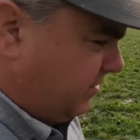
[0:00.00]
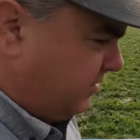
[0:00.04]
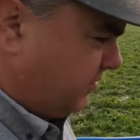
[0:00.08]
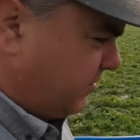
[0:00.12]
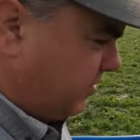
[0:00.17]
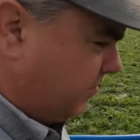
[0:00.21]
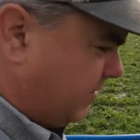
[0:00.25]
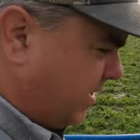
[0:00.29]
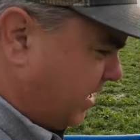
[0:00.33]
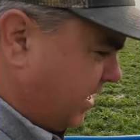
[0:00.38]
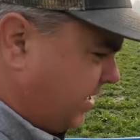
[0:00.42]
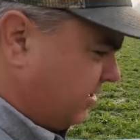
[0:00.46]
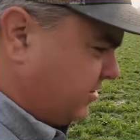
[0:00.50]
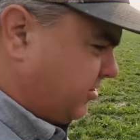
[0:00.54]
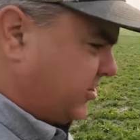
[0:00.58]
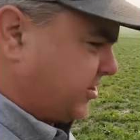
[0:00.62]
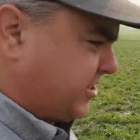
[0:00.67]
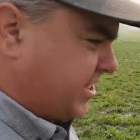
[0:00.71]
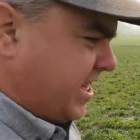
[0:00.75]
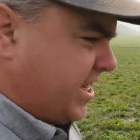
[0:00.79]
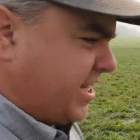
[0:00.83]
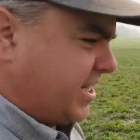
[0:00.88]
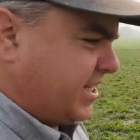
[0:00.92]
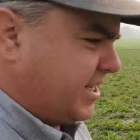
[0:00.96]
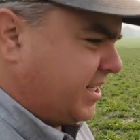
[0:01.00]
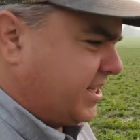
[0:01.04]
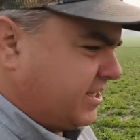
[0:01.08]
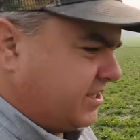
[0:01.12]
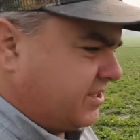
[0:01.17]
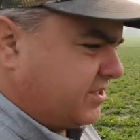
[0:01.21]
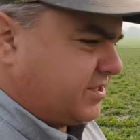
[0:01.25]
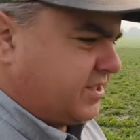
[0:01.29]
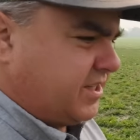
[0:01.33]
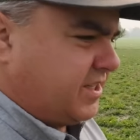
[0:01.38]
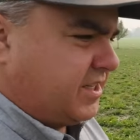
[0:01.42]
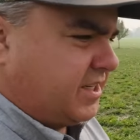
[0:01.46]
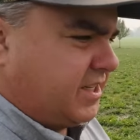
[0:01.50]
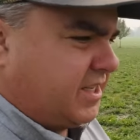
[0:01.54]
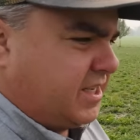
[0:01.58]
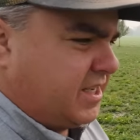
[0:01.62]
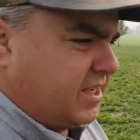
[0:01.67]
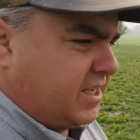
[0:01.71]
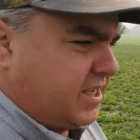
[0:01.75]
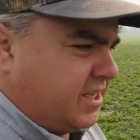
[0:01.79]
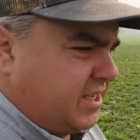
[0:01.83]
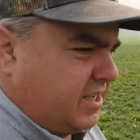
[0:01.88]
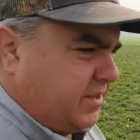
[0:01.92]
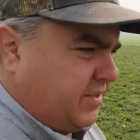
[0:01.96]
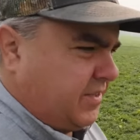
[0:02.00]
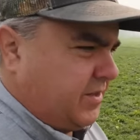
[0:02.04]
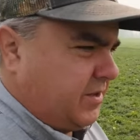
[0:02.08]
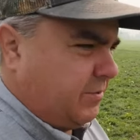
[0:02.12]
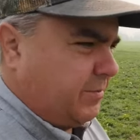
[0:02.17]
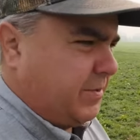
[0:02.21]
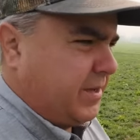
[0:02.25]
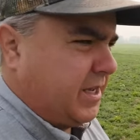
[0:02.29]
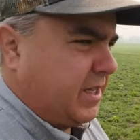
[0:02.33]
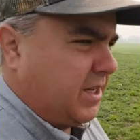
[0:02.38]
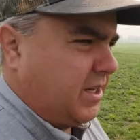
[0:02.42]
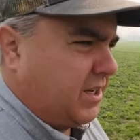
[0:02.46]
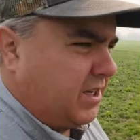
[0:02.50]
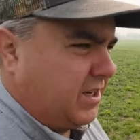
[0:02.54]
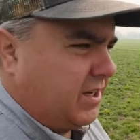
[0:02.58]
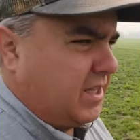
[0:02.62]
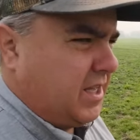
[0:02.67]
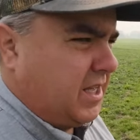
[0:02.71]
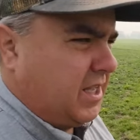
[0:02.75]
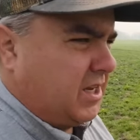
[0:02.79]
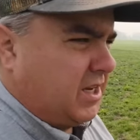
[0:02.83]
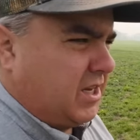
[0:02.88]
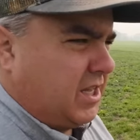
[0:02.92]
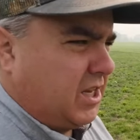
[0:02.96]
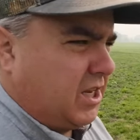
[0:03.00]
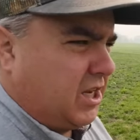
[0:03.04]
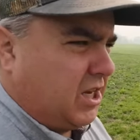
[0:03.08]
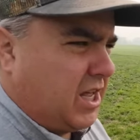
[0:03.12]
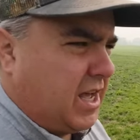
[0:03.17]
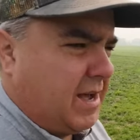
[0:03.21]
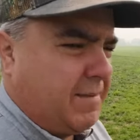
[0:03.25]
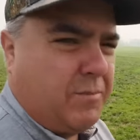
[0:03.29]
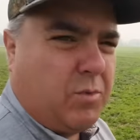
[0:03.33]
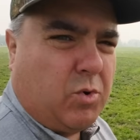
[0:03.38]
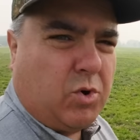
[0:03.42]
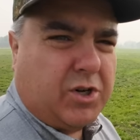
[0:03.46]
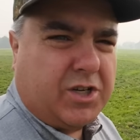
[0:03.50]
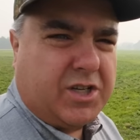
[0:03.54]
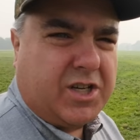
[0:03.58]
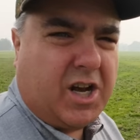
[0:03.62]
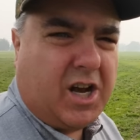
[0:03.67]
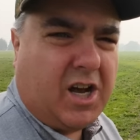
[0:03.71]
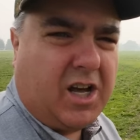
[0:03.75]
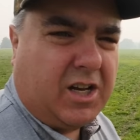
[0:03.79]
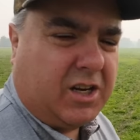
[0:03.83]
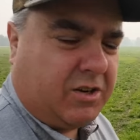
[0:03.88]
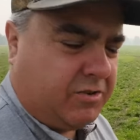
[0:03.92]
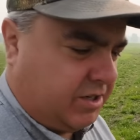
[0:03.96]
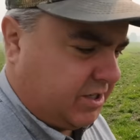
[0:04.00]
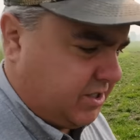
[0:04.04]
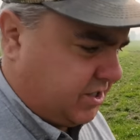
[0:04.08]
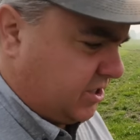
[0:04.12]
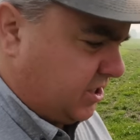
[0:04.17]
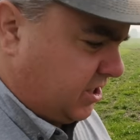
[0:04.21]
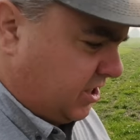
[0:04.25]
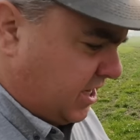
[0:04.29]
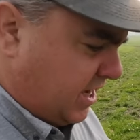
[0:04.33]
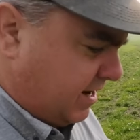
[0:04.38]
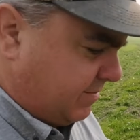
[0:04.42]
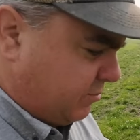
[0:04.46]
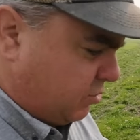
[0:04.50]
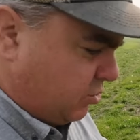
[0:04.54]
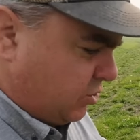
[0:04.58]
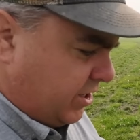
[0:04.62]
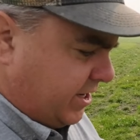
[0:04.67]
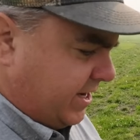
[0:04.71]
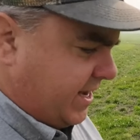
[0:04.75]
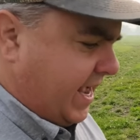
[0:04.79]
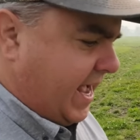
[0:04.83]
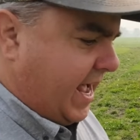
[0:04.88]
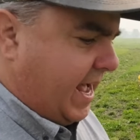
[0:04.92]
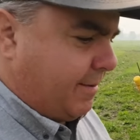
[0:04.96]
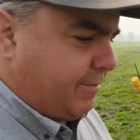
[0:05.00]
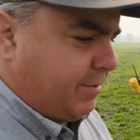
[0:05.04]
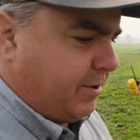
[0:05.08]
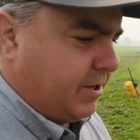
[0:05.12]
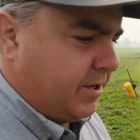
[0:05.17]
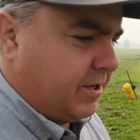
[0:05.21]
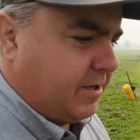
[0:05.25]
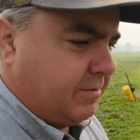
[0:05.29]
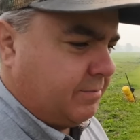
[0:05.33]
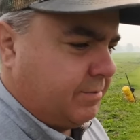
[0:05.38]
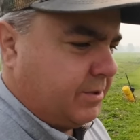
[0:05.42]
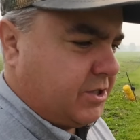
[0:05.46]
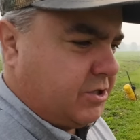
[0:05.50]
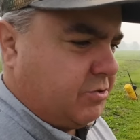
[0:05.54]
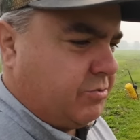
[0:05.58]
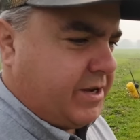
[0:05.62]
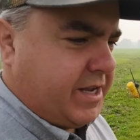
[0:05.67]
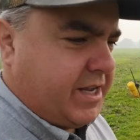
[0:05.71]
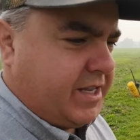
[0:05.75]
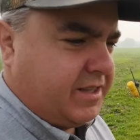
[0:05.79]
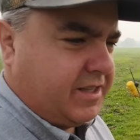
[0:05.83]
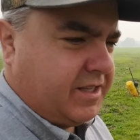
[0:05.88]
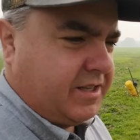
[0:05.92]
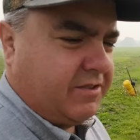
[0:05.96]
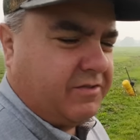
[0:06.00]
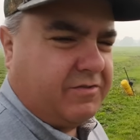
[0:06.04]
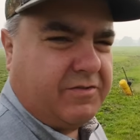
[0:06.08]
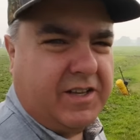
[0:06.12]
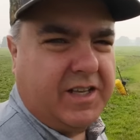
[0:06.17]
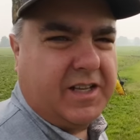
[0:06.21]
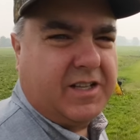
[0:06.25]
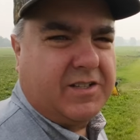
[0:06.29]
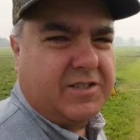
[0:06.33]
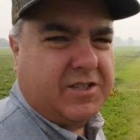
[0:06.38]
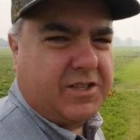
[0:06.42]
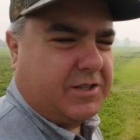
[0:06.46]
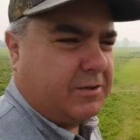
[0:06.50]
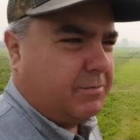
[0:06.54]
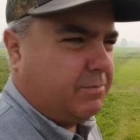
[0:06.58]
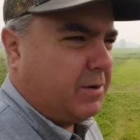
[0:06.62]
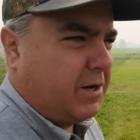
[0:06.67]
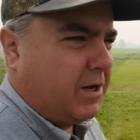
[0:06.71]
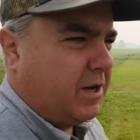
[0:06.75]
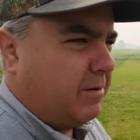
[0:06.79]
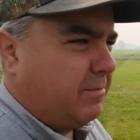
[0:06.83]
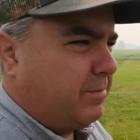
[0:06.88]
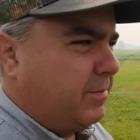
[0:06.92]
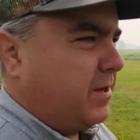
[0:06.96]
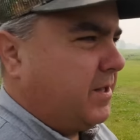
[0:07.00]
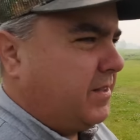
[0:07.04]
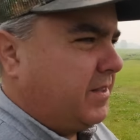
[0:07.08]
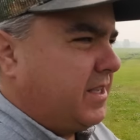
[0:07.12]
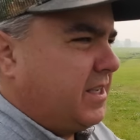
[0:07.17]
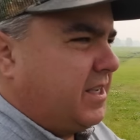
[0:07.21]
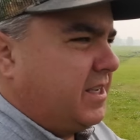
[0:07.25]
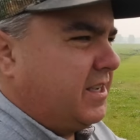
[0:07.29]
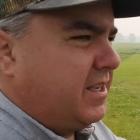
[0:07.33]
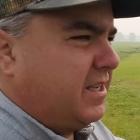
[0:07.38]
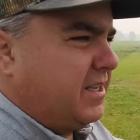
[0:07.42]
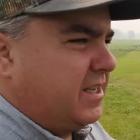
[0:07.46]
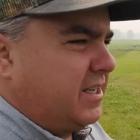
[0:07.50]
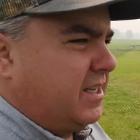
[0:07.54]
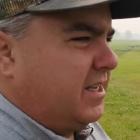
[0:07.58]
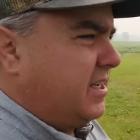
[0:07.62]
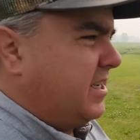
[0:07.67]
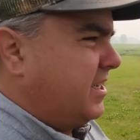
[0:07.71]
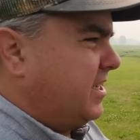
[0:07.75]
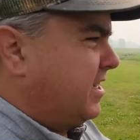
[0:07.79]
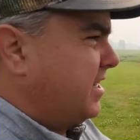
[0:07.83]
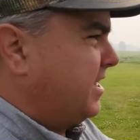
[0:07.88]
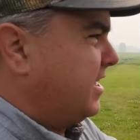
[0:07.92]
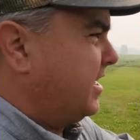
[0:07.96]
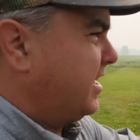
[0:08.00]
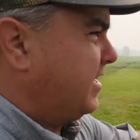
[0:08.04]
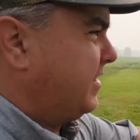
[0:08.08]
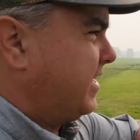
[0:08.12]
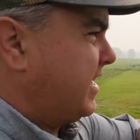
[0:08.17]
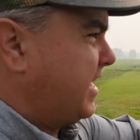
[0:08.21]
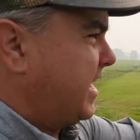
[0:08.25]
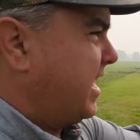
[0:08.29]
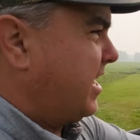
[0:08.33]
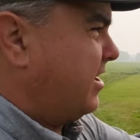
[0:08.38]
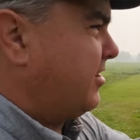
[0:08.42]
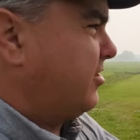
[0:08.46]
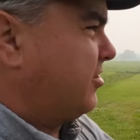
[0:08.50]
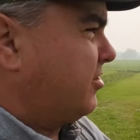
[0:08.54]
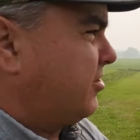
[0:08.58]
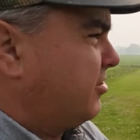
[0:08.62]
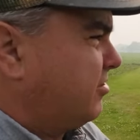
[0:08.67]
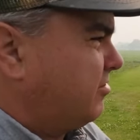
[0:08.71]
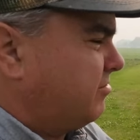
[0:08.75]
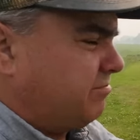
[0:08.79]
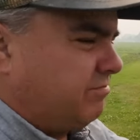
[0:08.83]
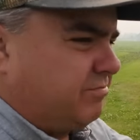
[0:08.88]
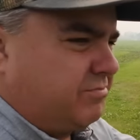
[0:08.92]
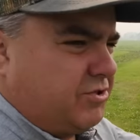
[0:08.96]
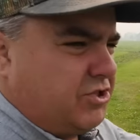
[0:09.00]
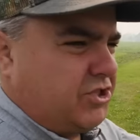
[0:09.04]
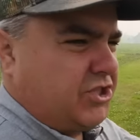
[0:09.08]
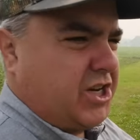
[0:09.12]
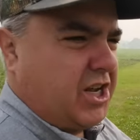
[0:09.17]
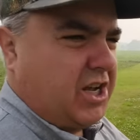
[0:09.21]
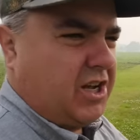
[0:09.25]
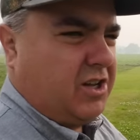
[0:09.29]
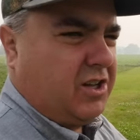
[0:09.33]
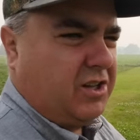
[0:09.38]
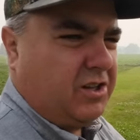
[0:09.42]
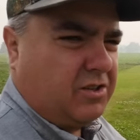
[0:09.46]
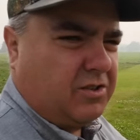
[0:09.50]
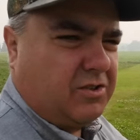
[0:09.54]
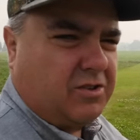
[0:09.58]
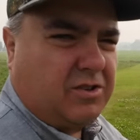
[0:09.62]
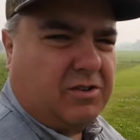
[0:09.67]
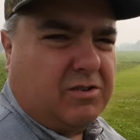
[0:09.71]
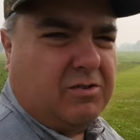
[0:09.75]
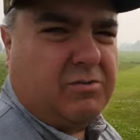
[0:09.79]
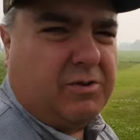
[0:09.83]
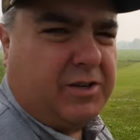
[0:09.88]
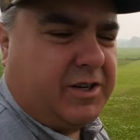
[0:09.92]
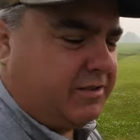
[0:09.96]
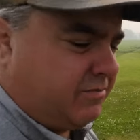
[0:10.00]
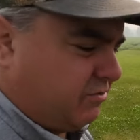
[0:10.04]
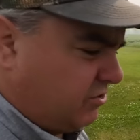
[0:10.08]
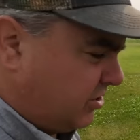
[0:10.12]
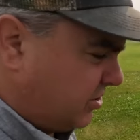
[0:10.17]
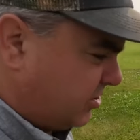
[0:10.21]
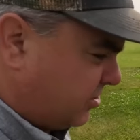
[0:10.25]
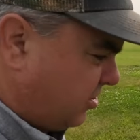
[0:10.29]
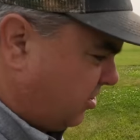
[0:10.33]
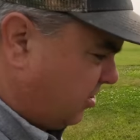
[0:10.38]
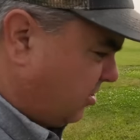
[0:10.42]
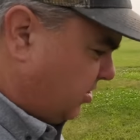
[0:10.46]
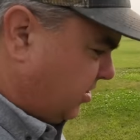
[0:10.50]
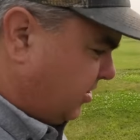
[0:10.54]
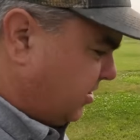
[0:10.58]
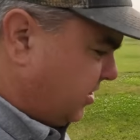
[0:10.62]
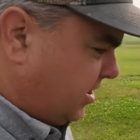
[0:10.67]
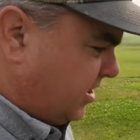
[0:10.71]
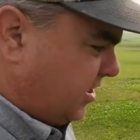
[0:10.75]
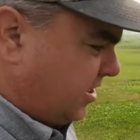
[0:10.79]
from my understanding, is that there'll be a, a, a lot more tolerance, a lot more gap between the fins of the pump and the and the outer shell or whatever it's called